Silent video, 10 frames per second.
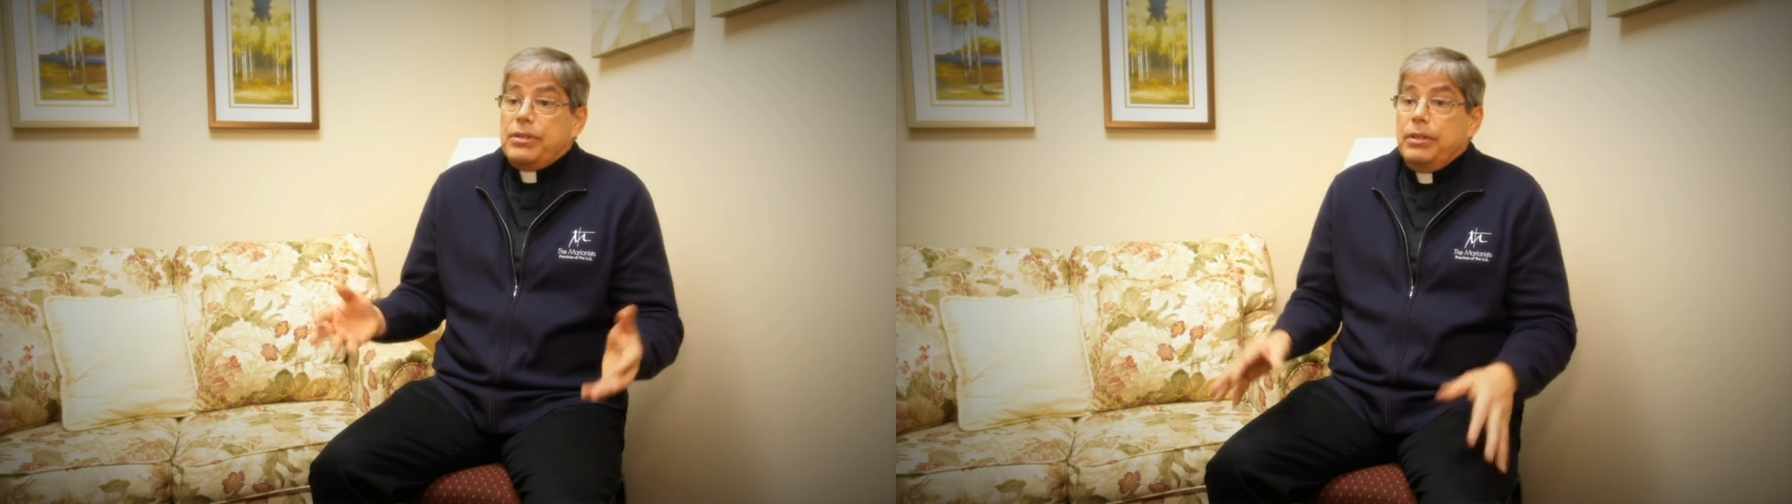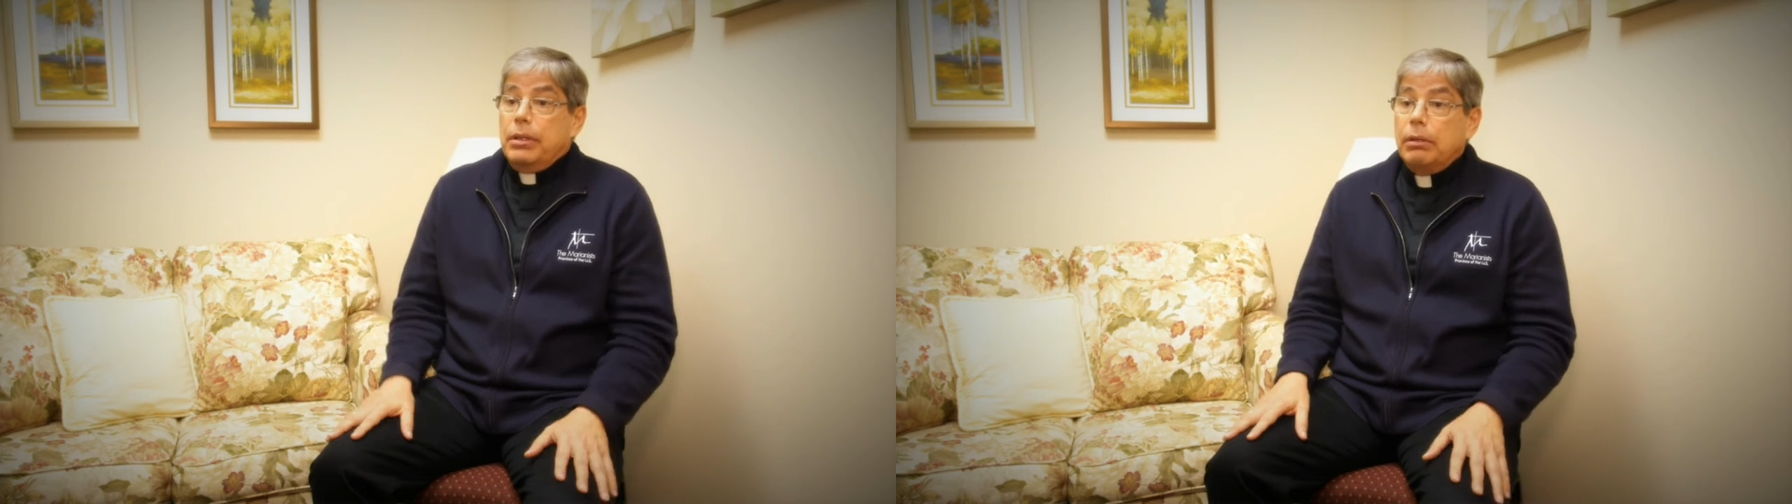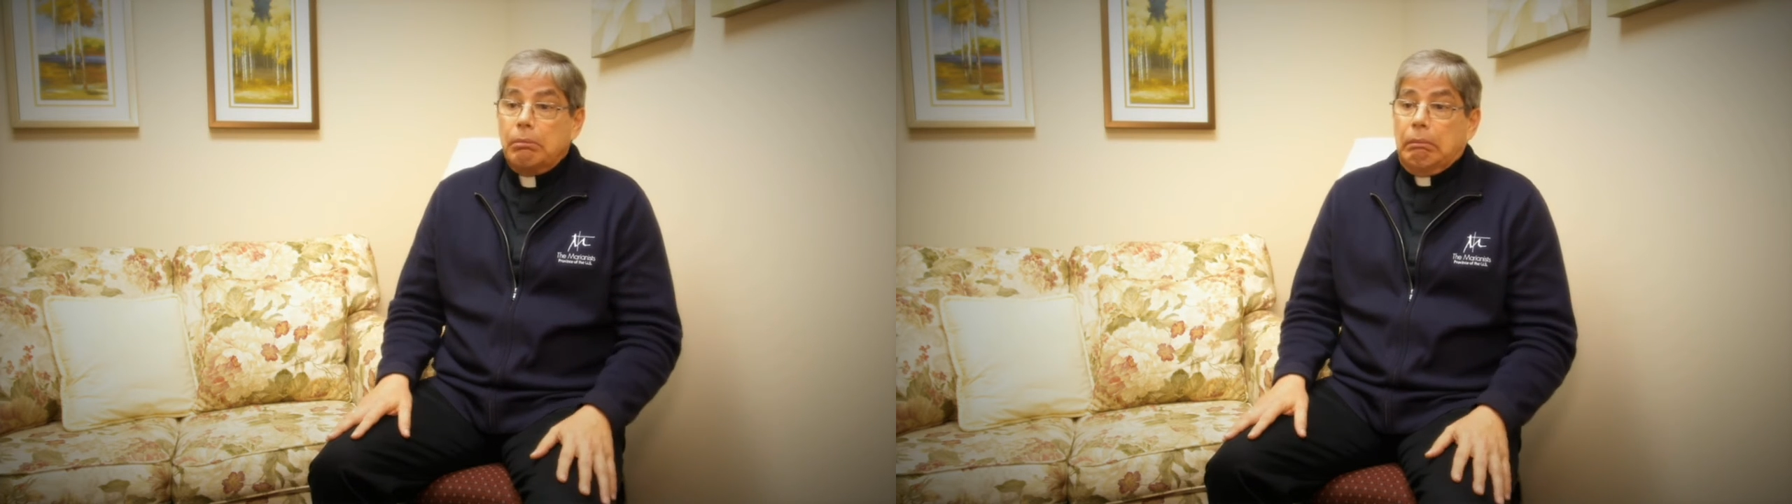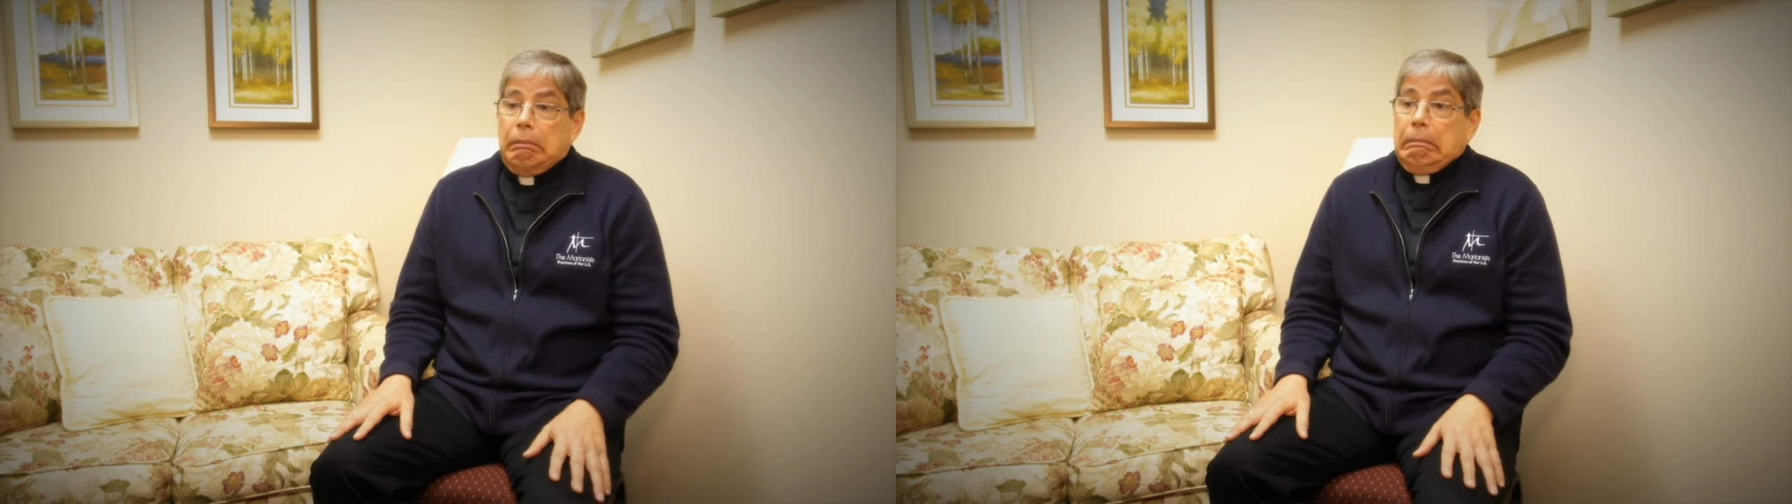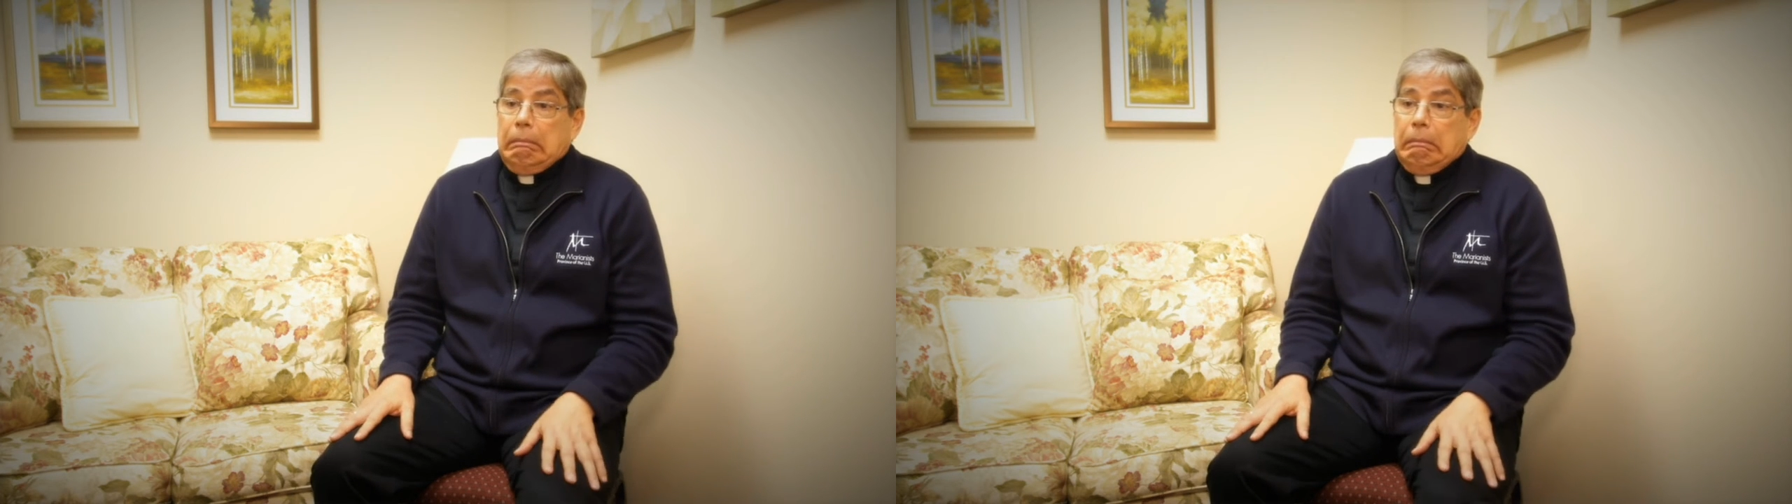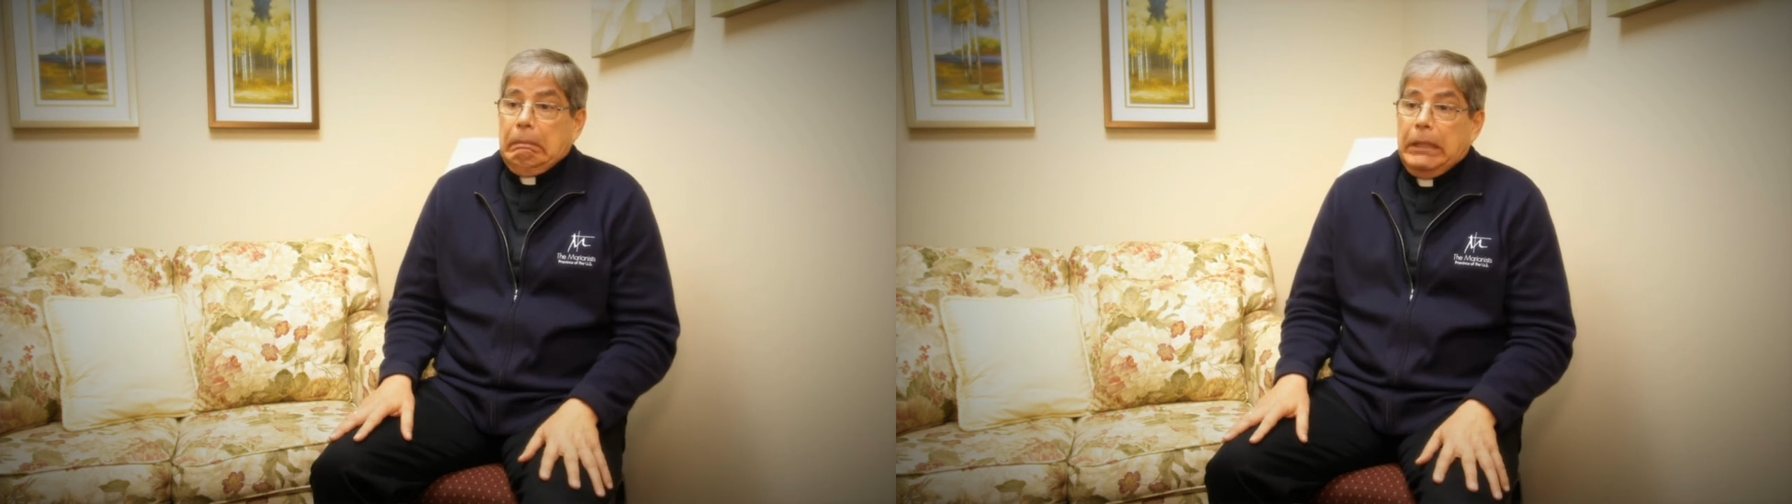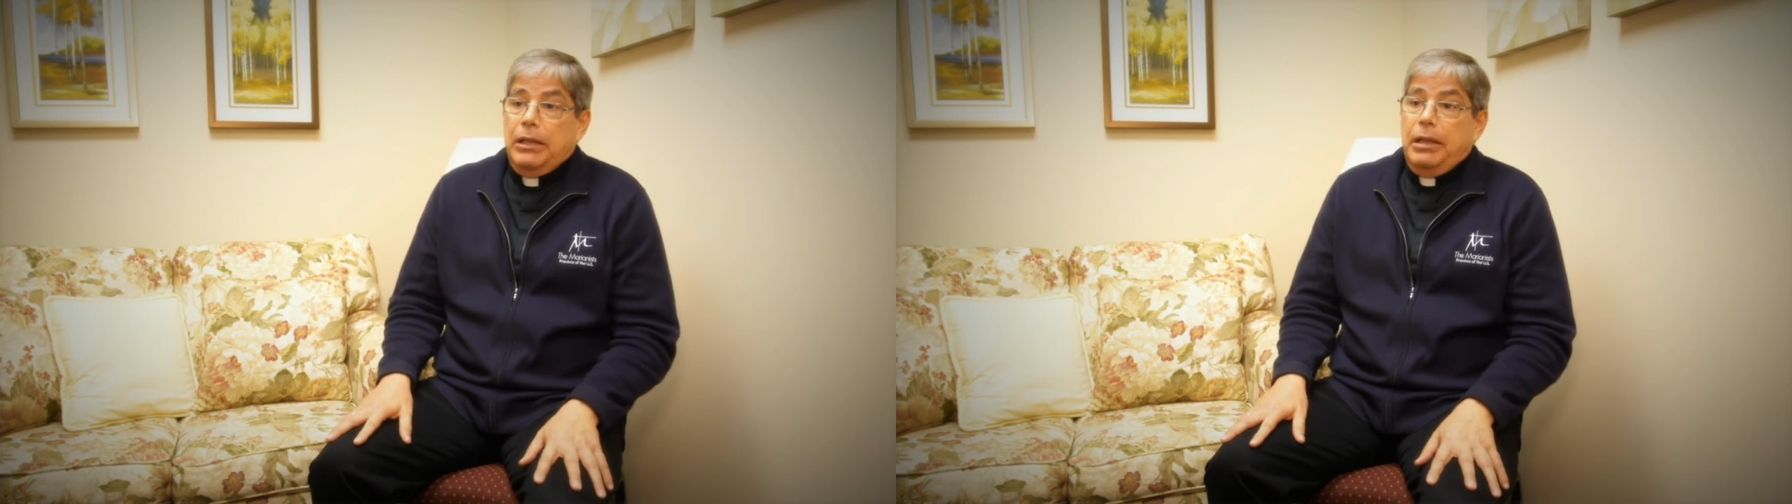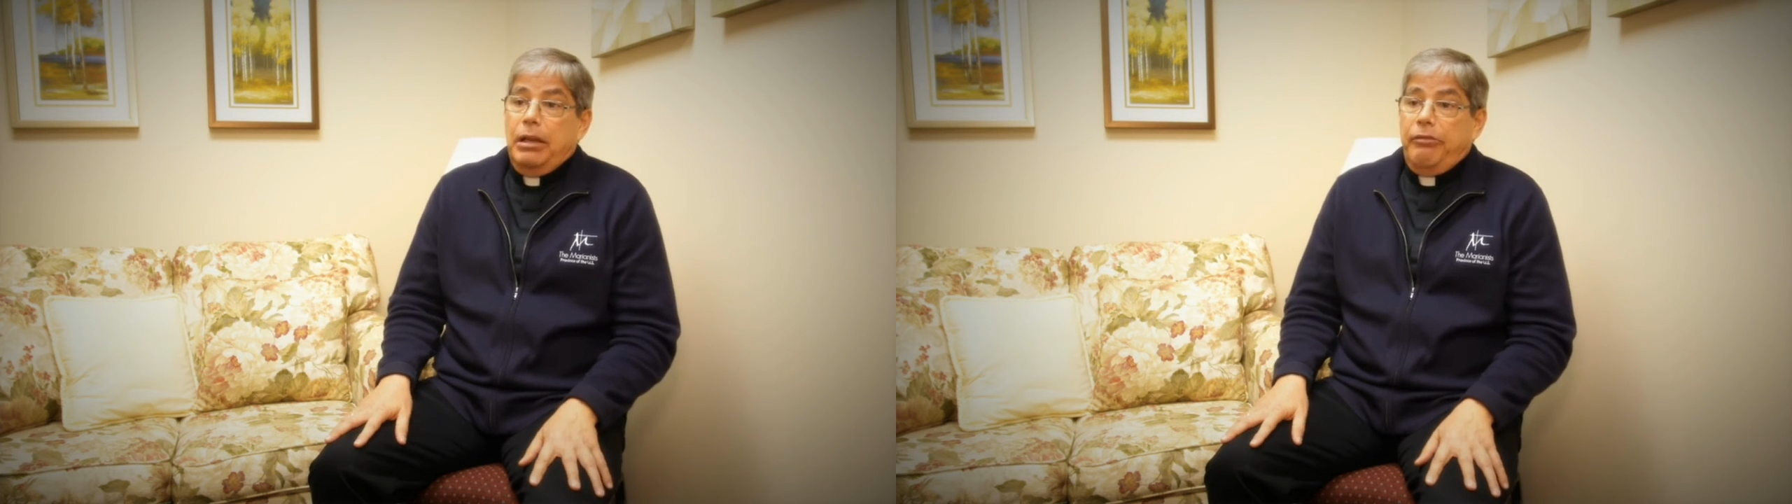you know,
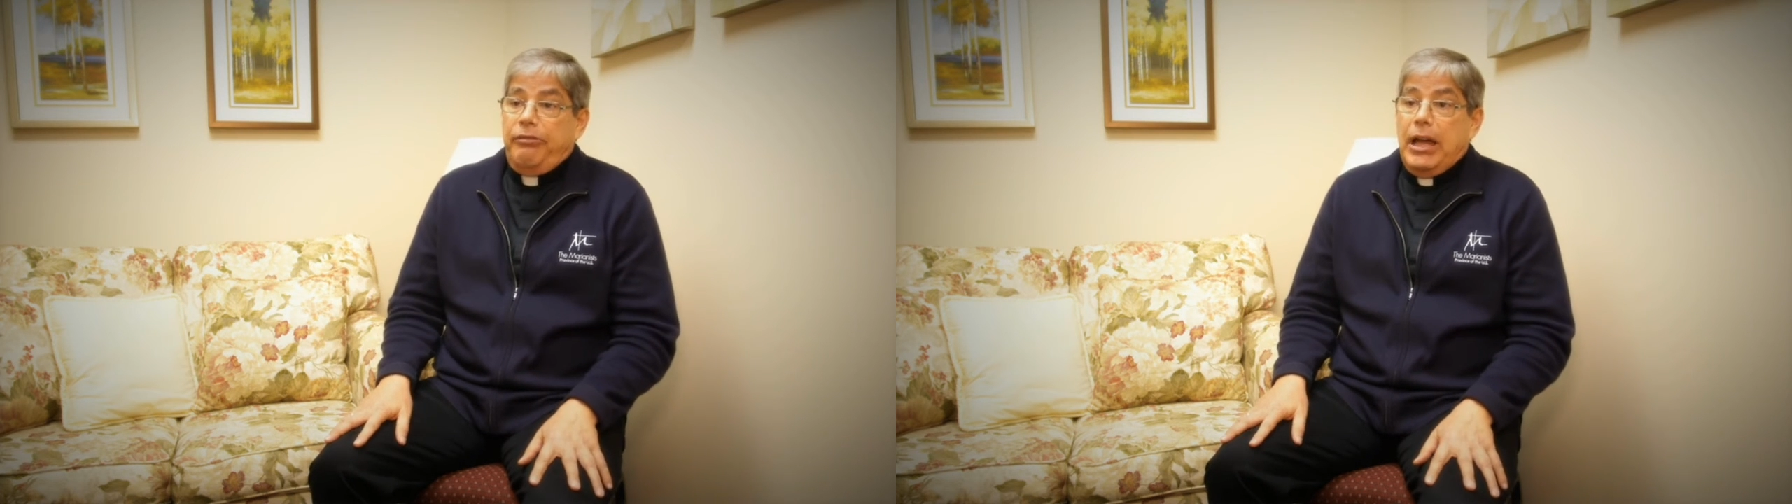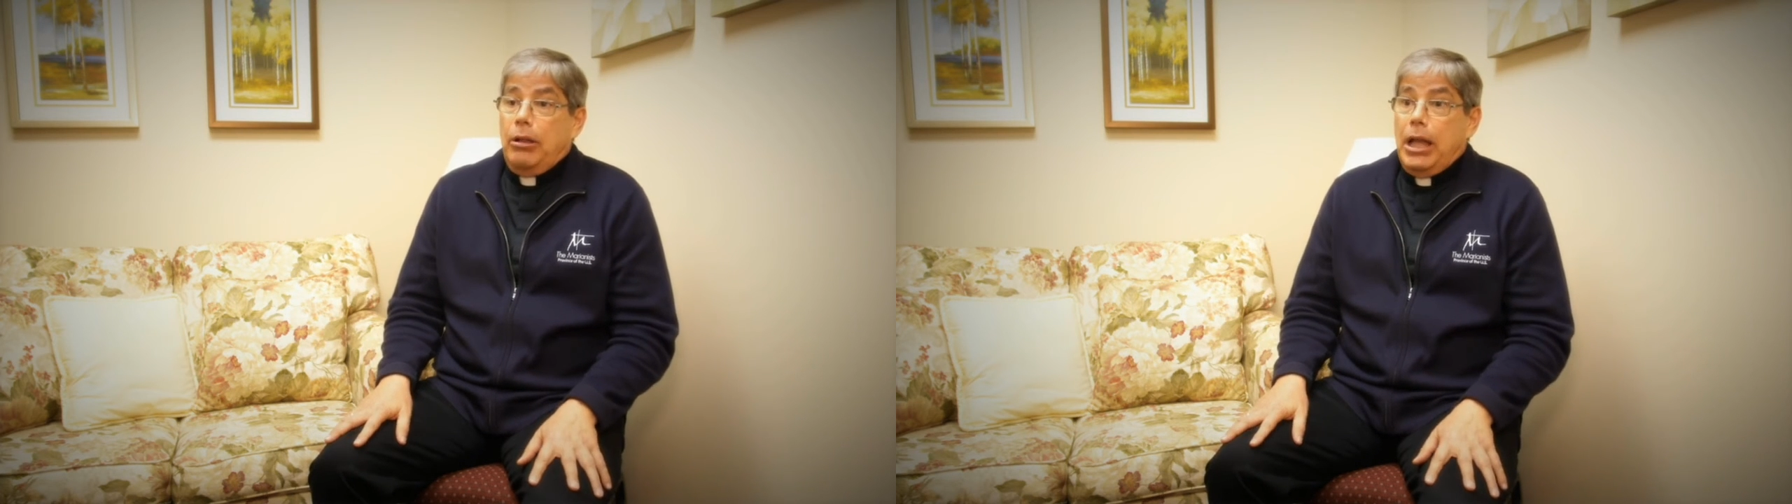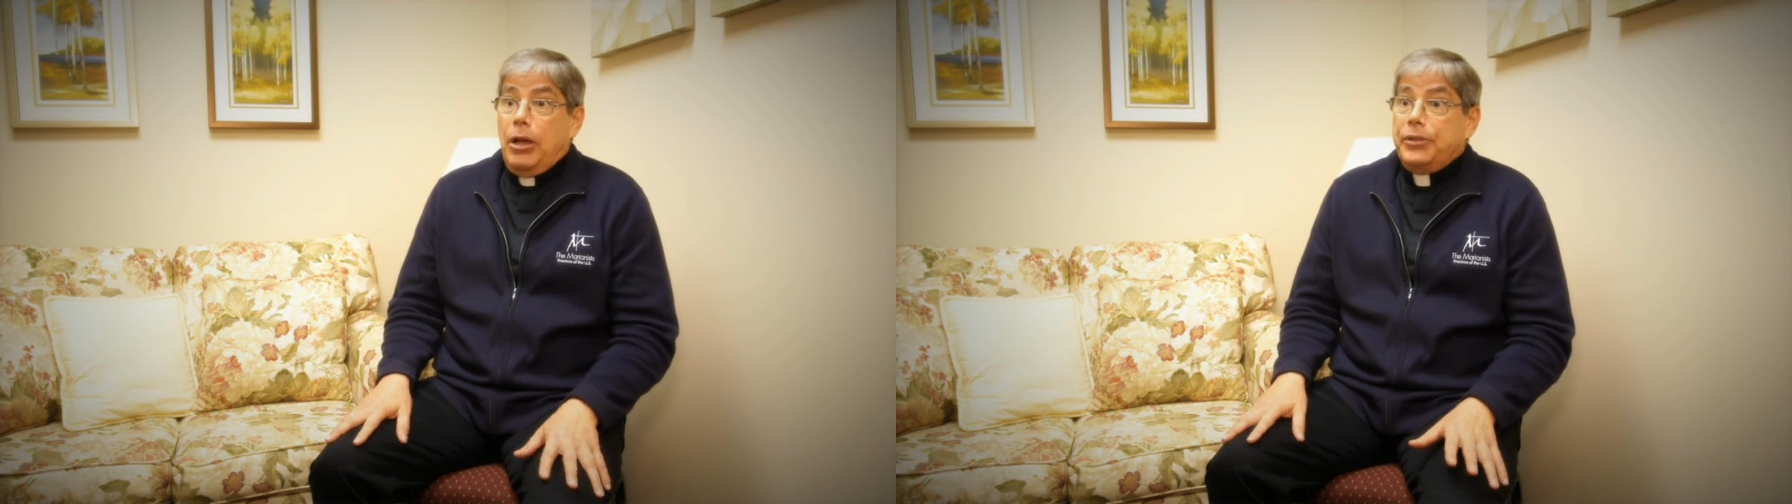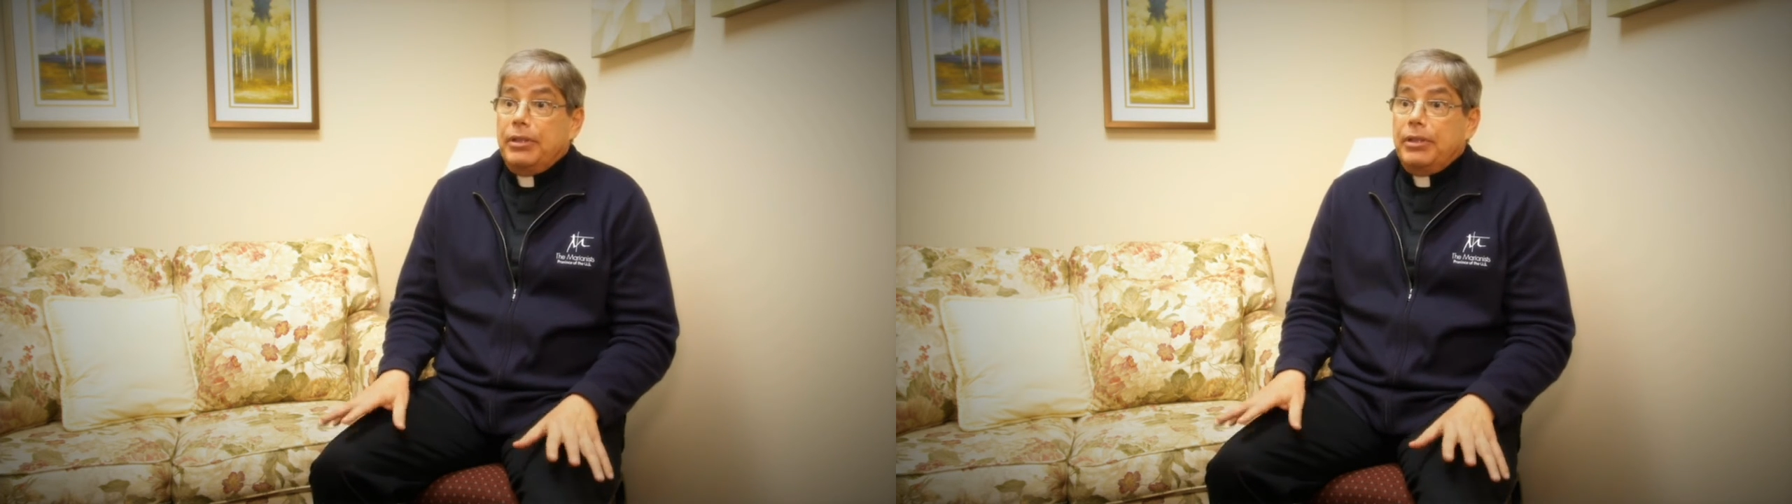a foul out